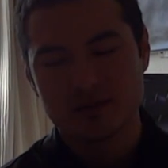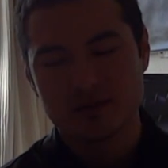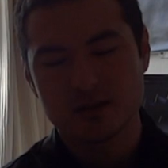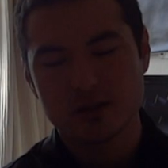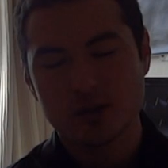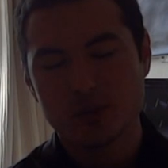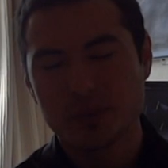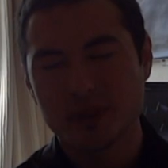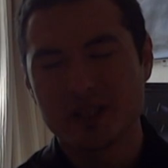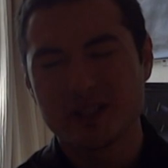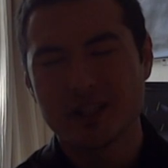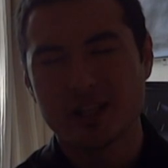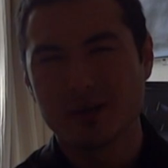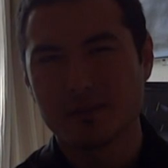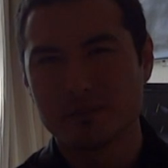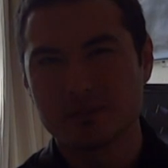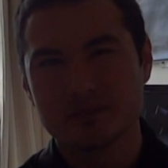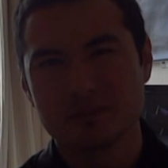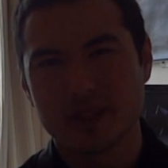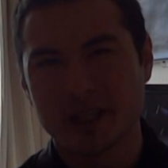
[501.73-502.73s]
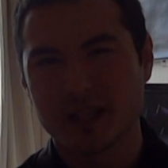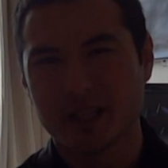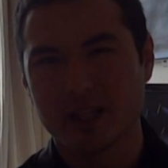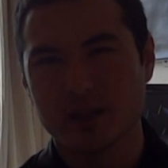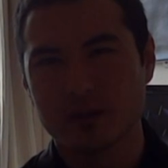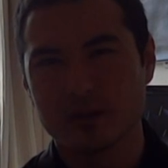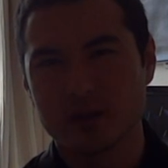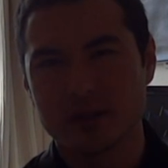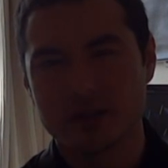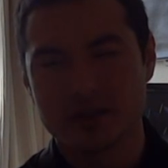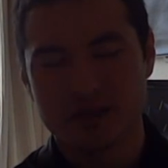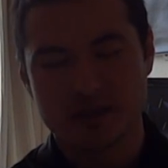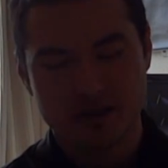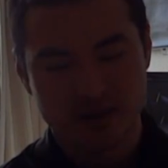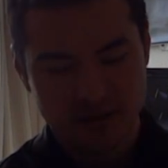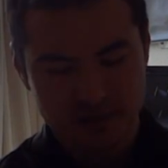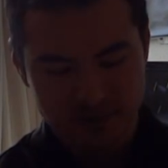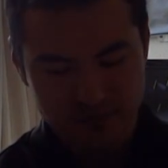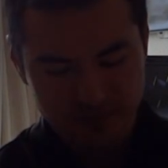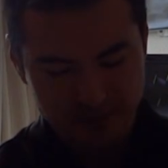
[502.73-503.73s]
Don't be dumb like I was.
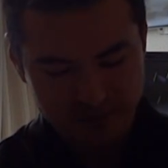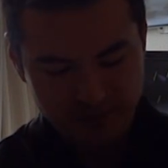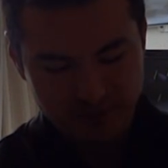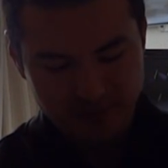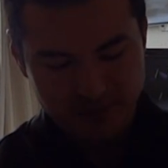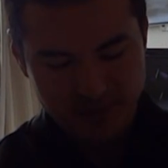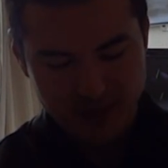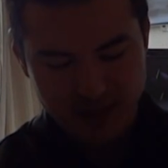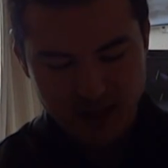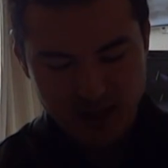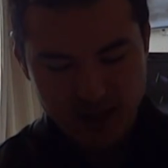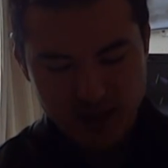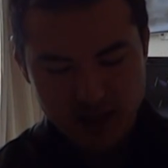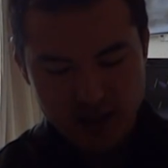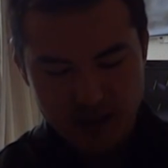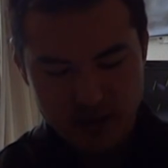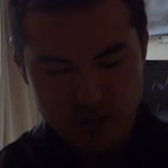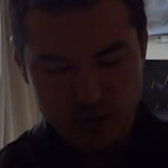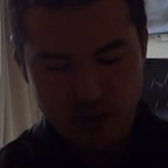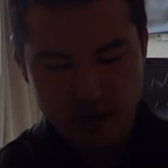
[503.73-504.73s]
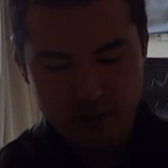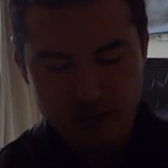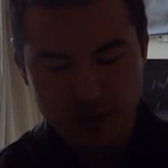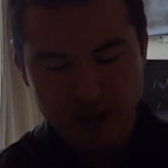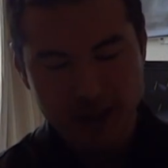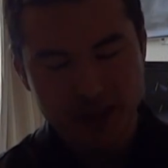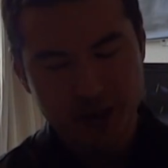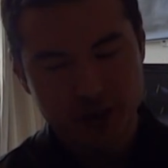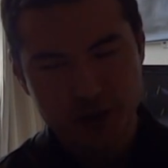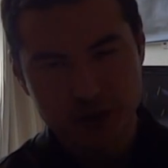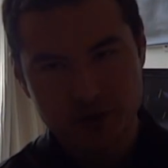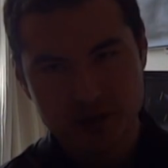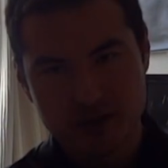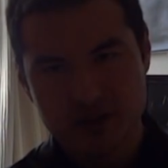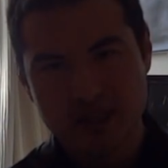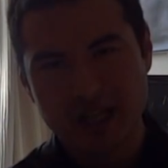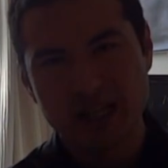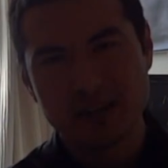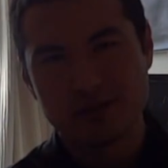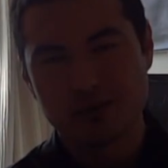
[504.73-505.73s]
Because one, running shoes
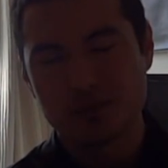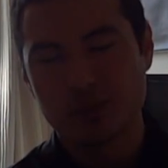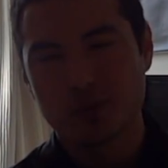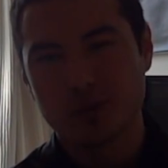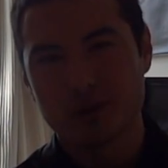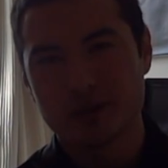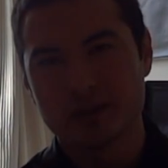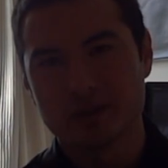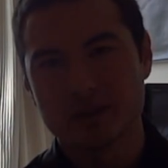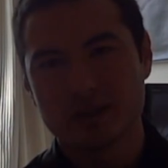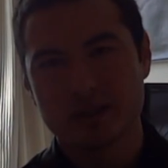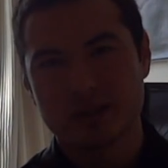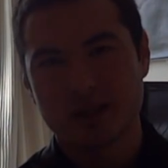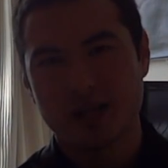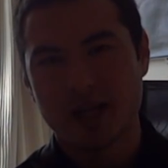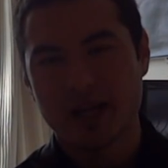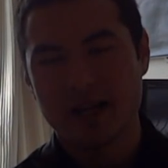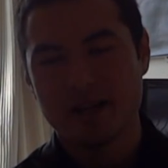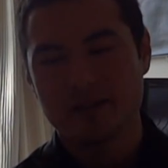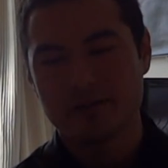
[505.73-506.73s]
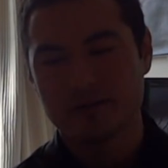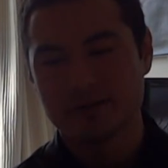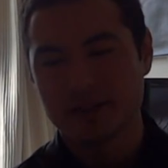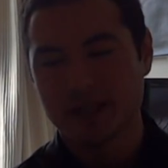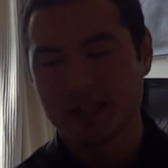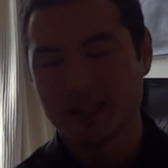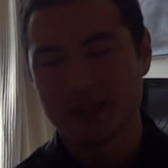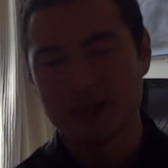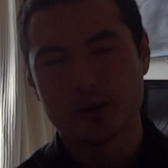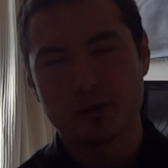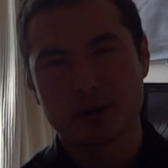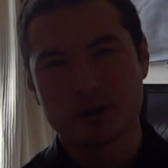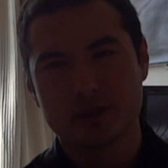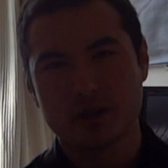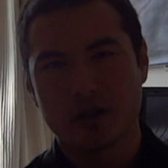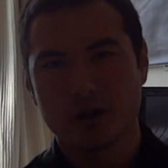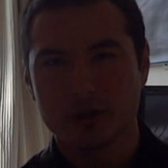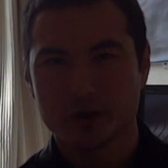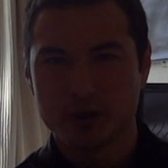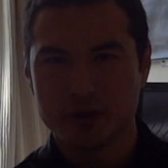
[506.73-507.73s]
is kind of important. I have like indoor
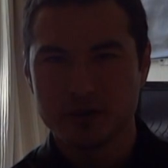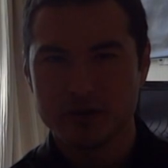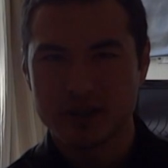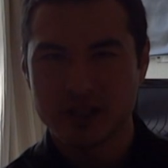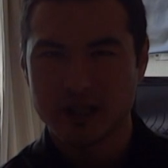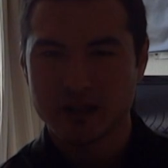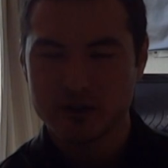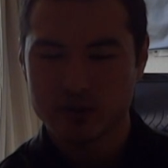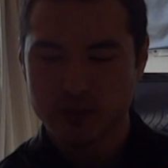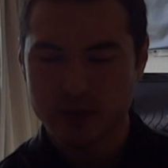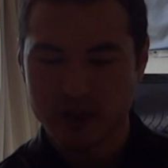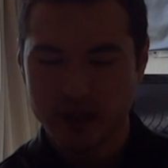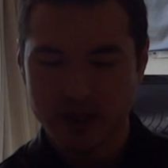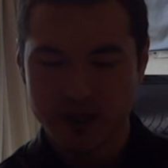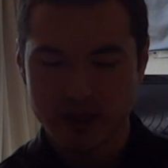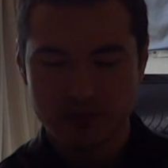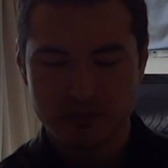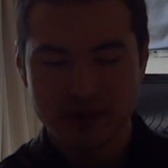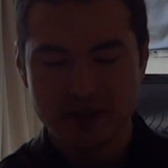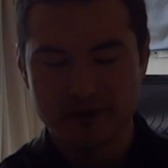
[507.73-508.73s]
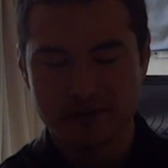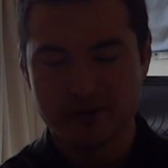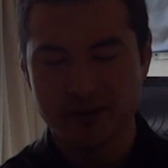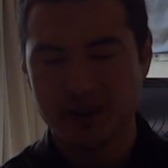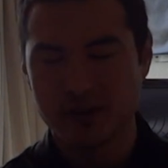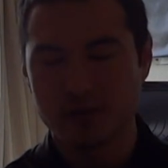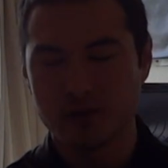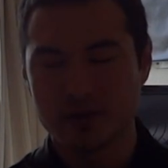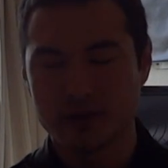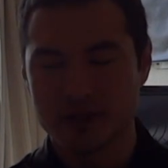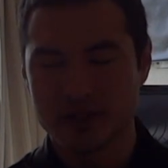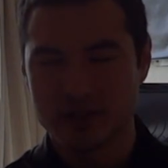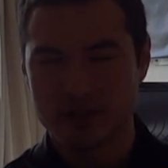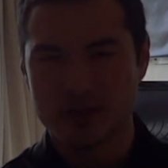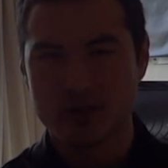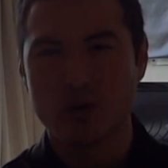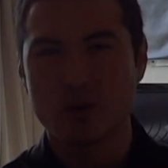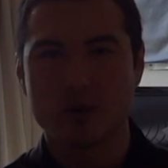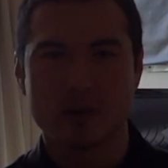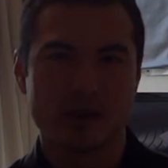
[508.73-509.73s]
soccer shoes that I was wearing. My feet were just
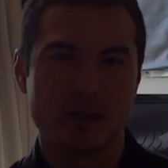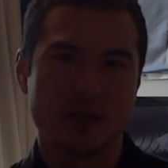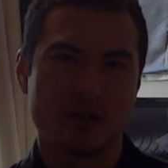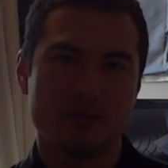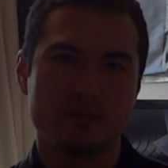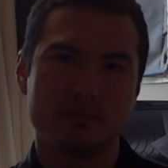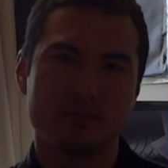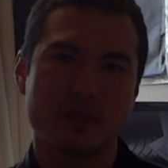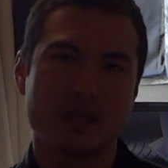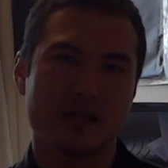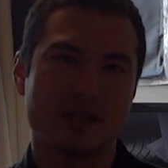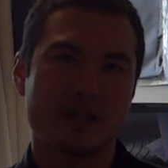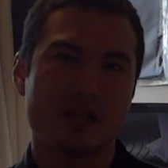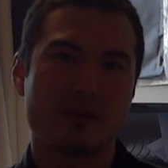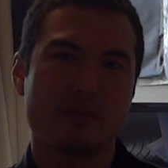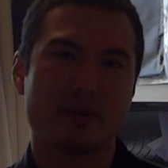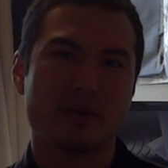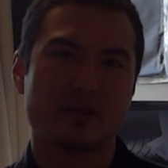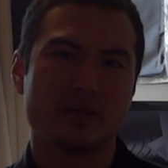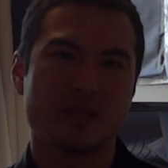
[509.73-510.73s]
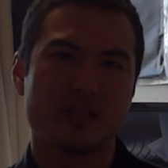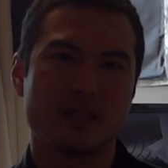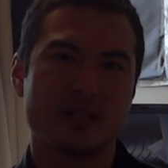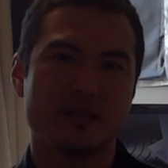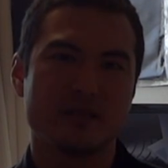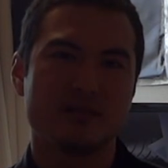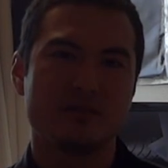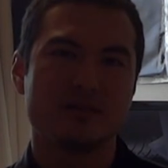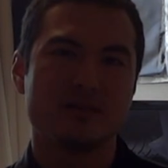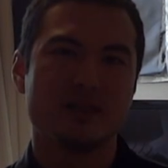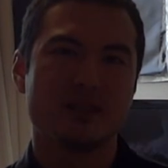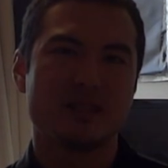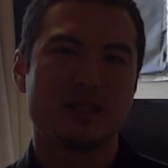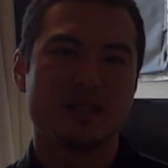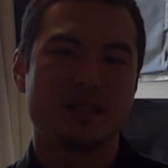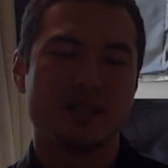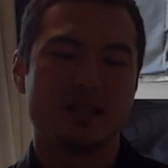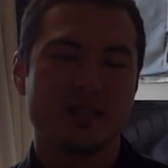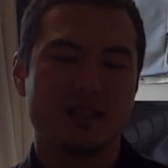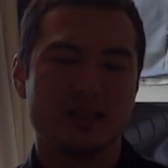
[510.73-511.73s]
torn up by the time I was done.
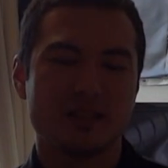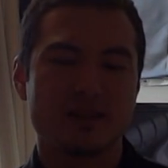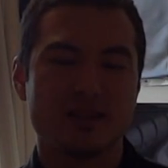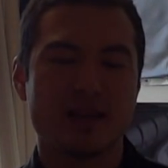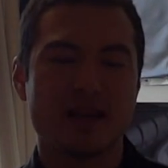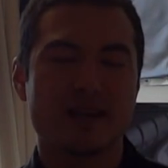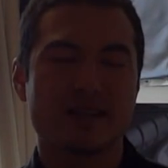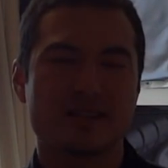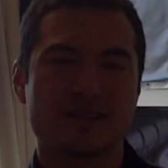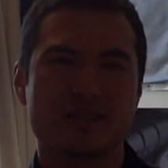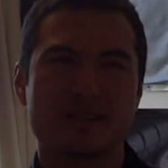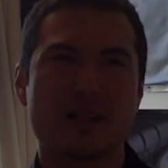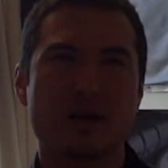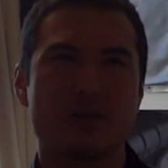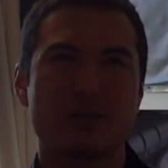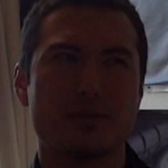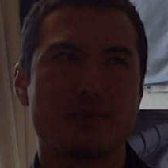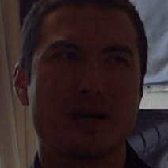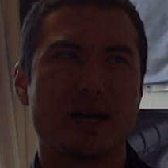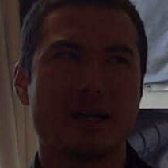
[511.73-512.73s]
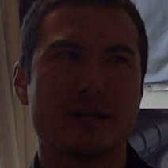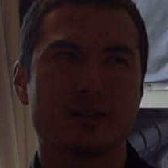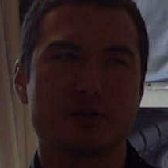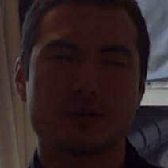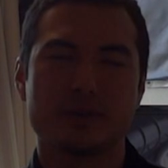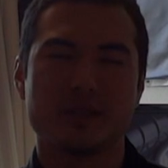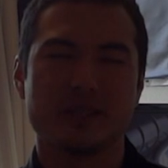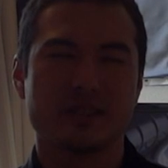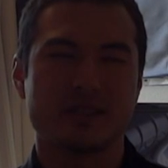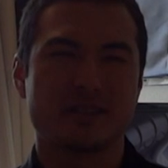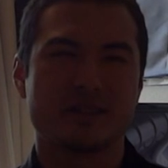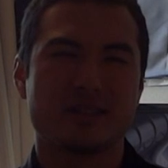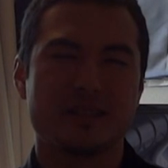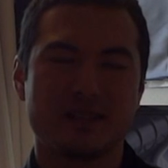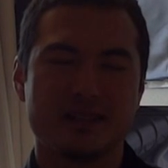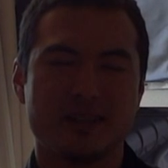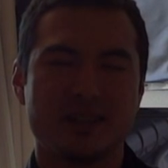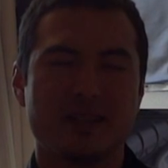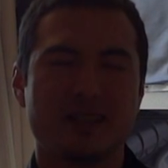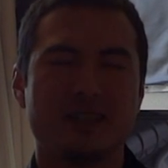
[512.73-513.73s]
The last couple miles were just,
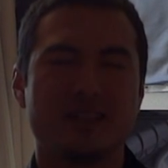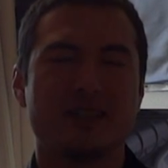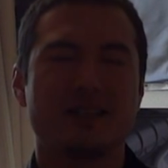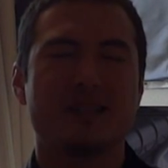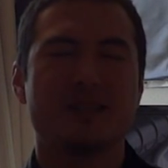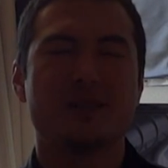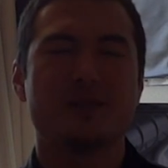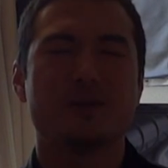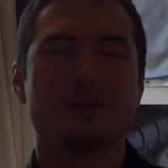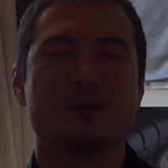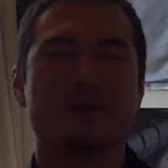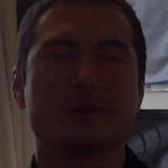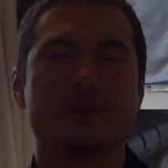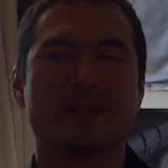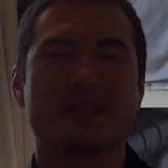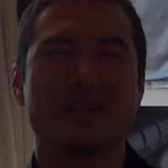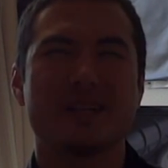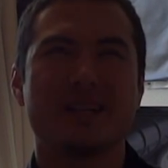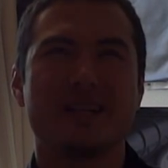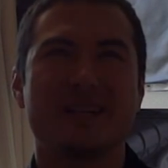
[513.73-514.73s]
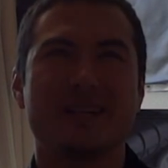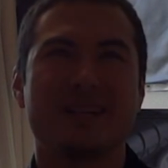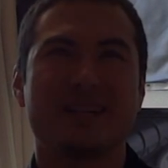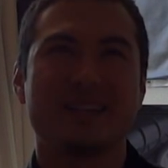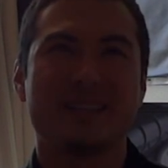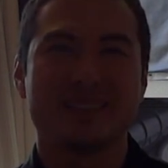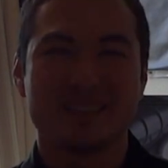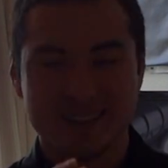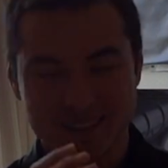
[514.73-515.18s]
oh God.